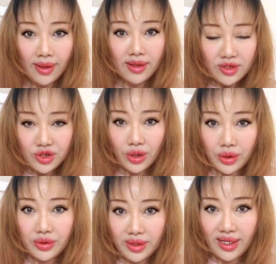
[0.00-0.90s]
So
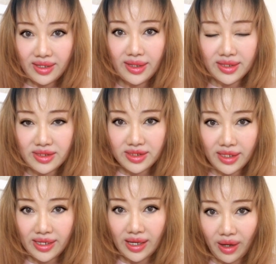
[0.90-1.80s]
you can
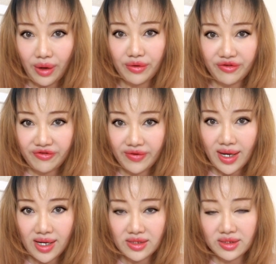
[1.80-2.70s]
see how
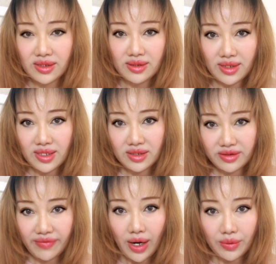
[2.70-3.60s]
fast this
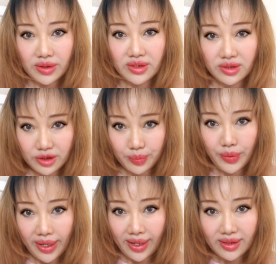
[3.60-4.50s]
virus
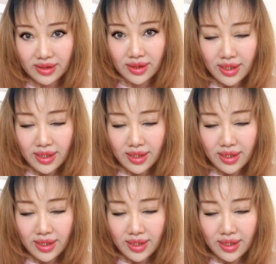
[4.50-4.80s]
spread,